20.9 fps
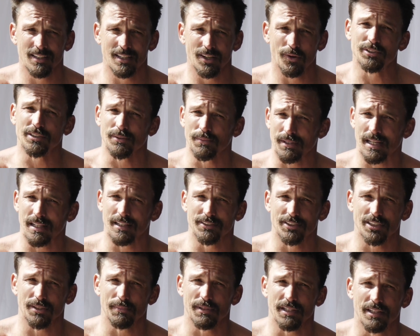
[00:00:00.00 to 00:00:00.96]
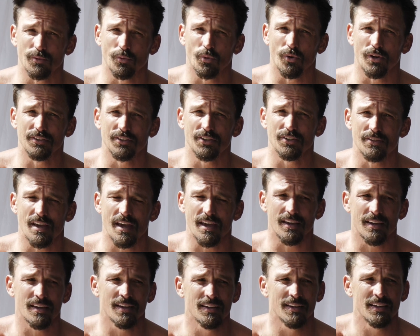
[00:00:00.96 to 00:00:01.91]
was something I legitimately wanted to
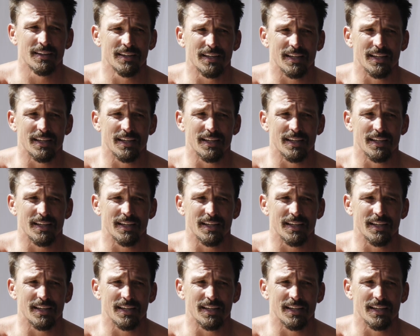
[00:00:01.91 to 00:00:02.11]
take.